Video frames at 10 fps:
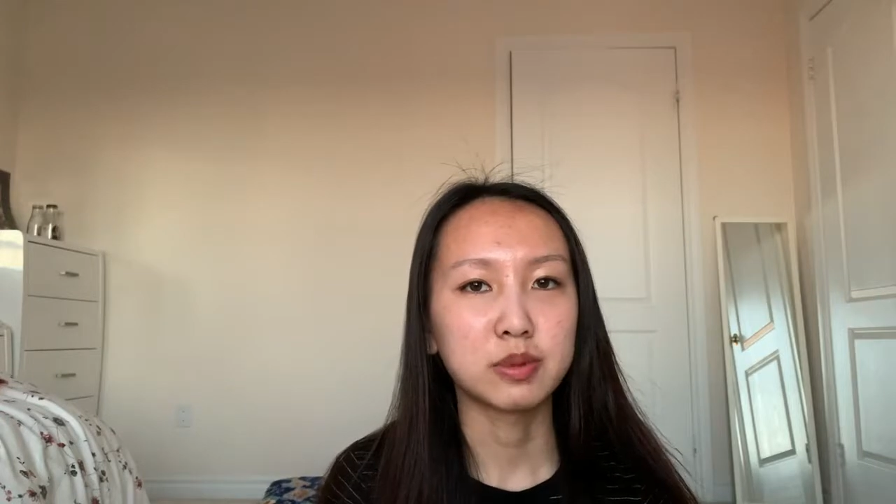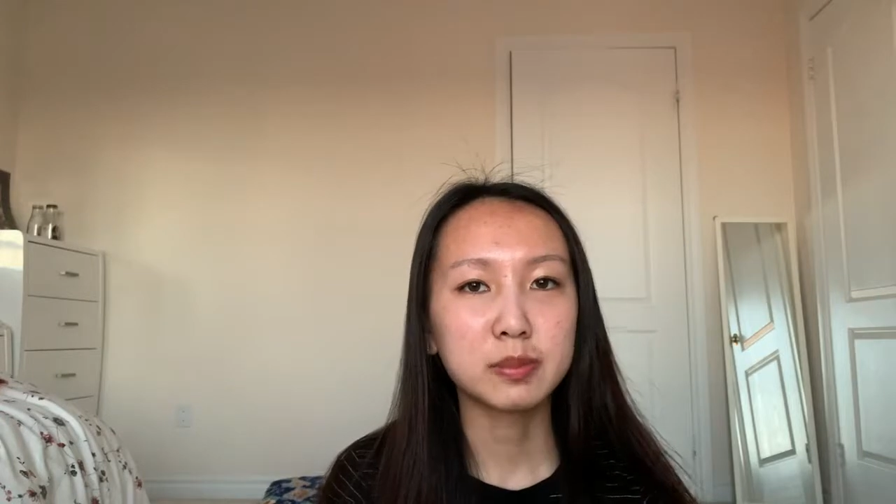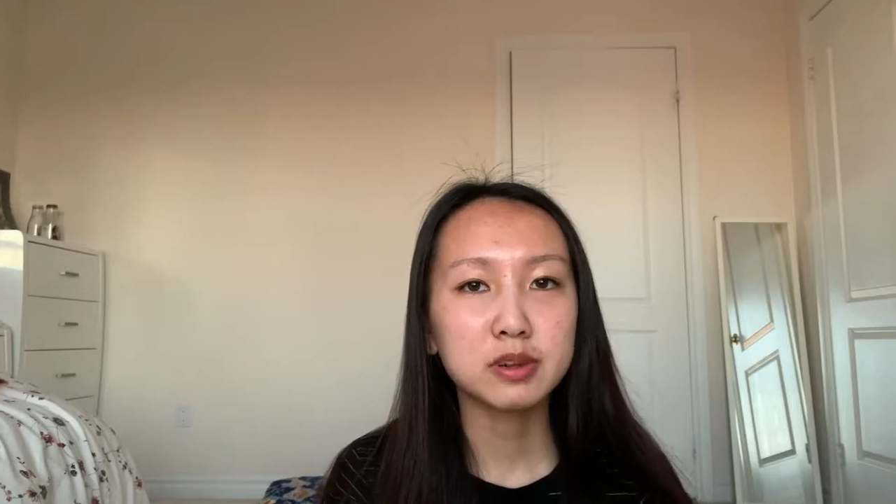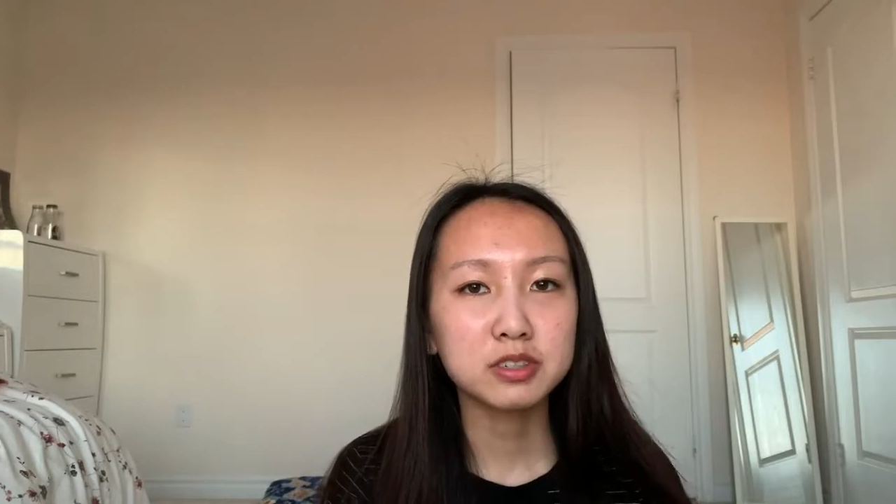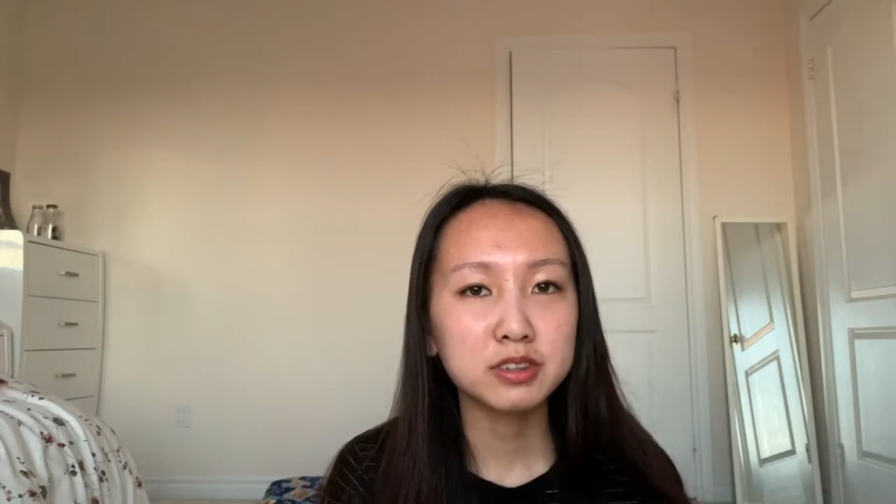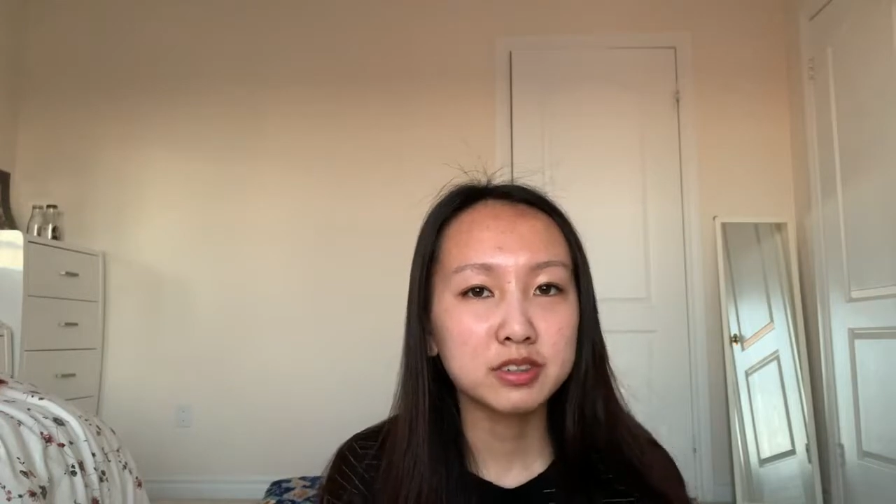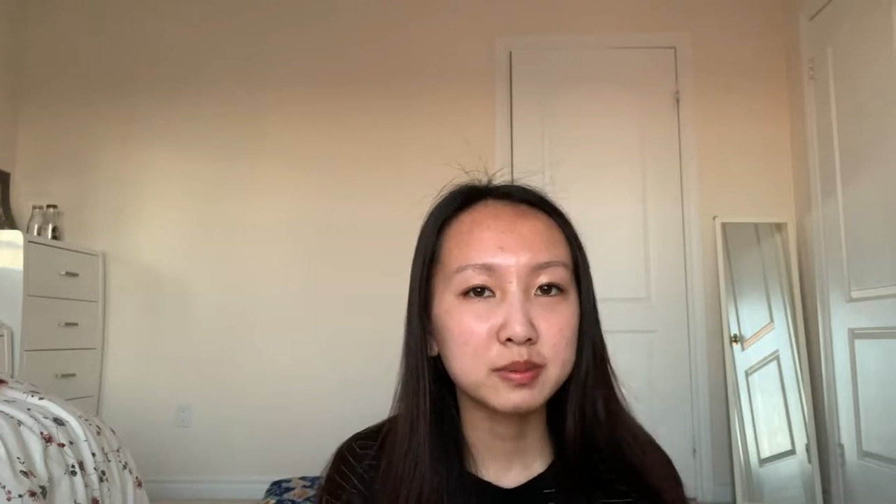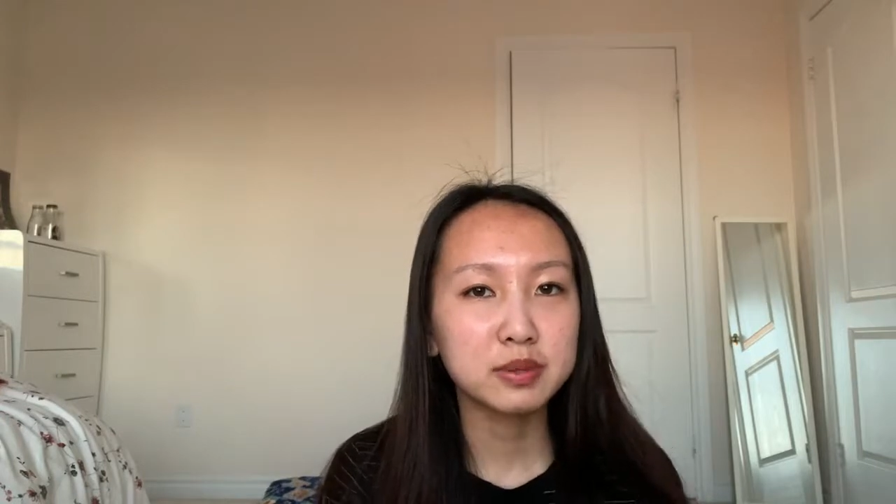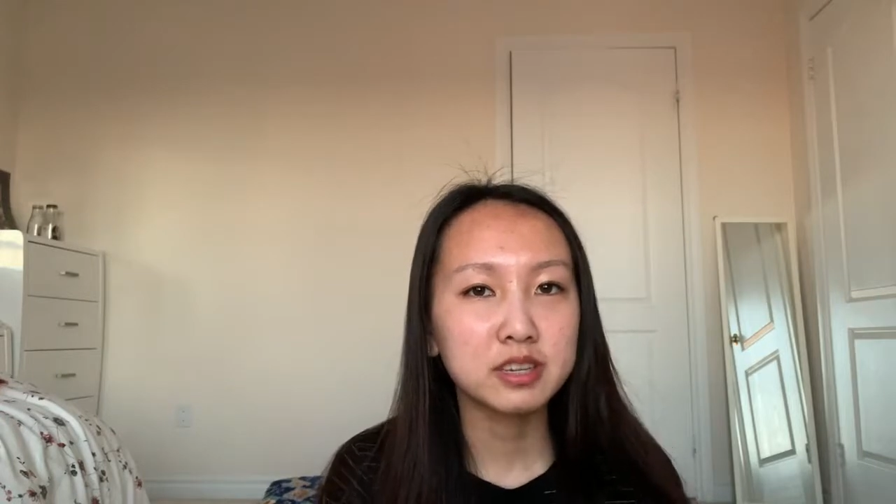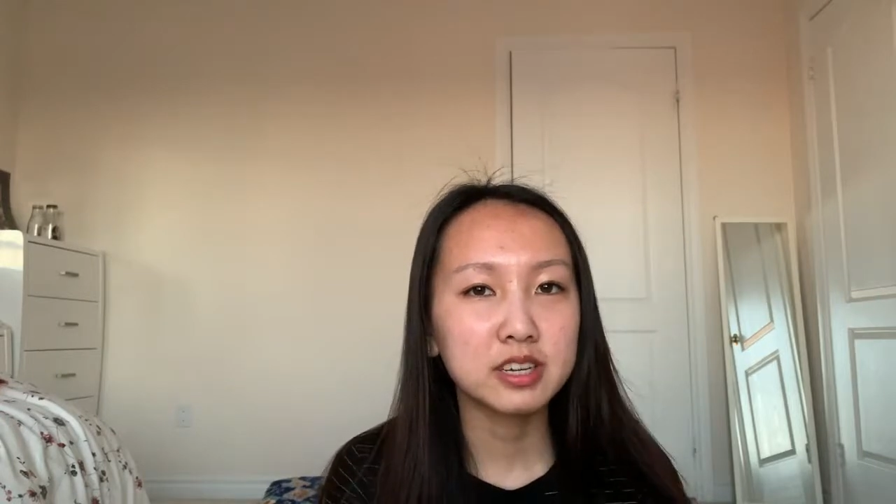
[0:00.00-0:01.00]
my personal
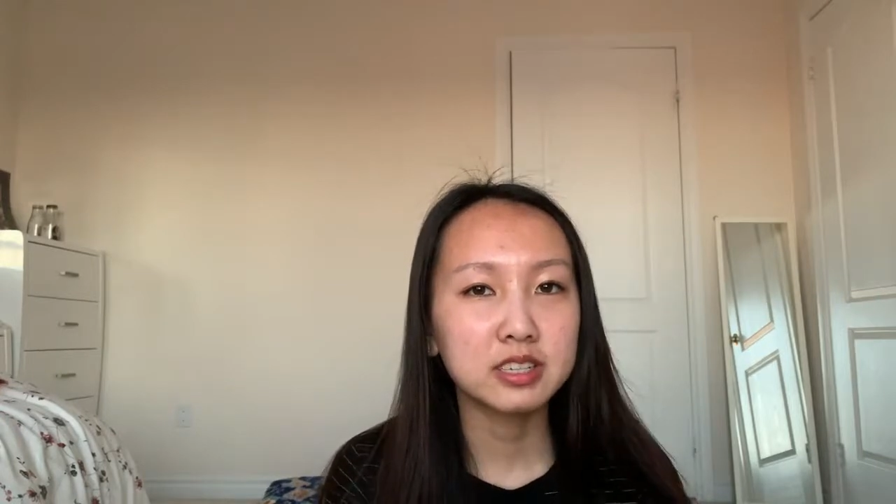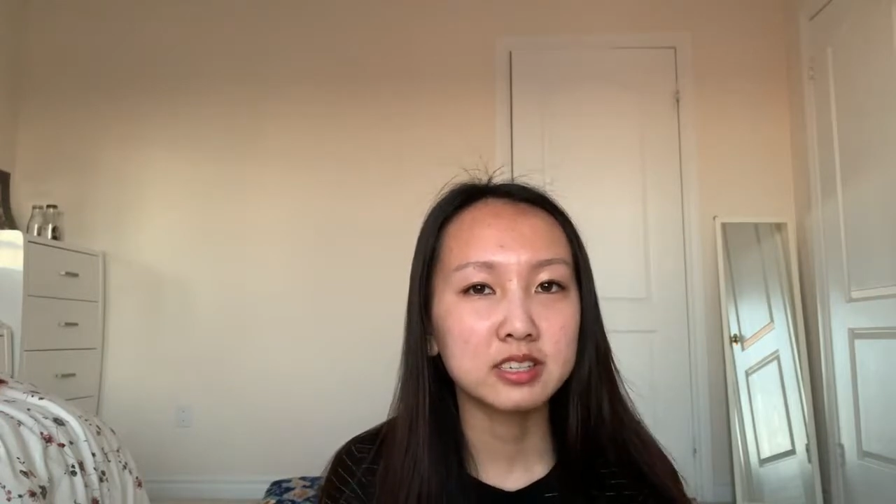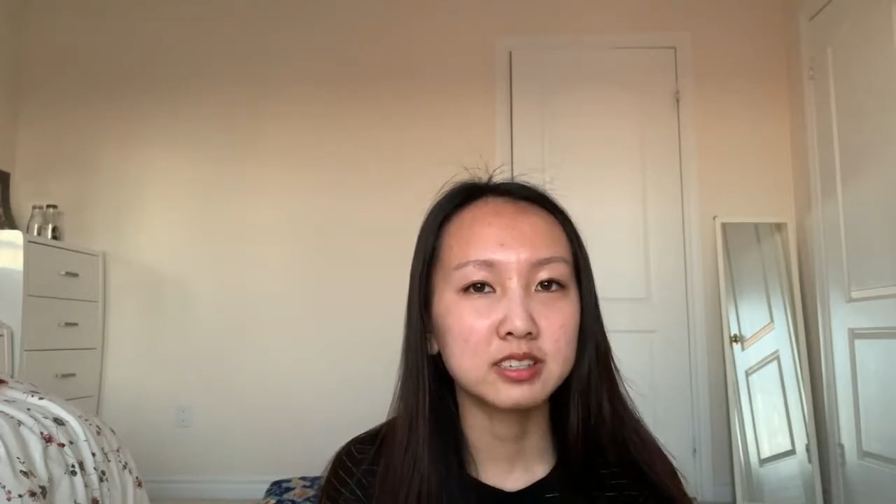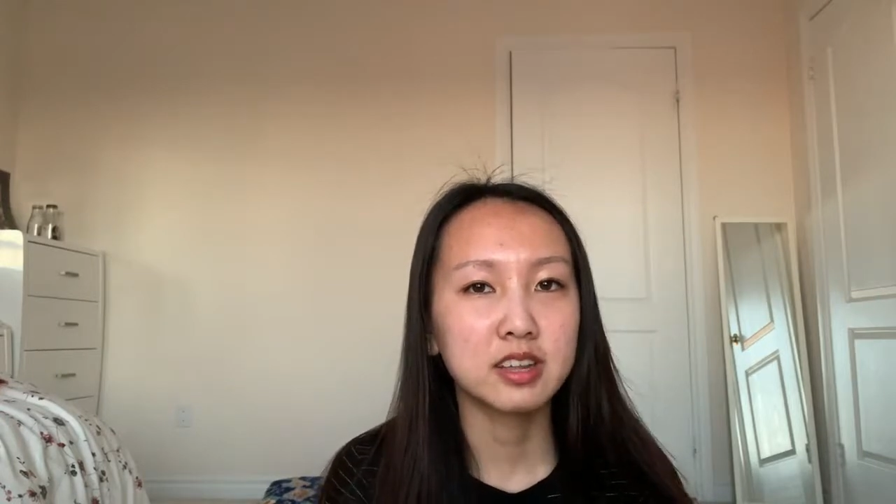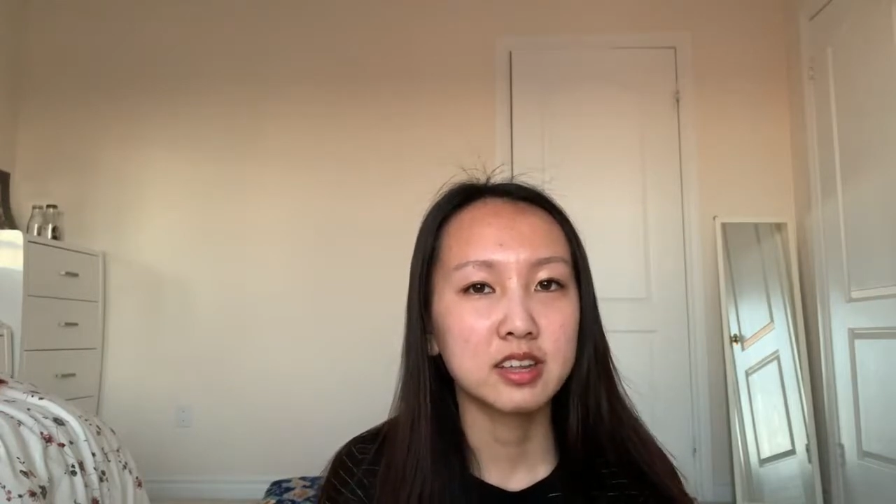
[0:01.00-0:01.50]
experience,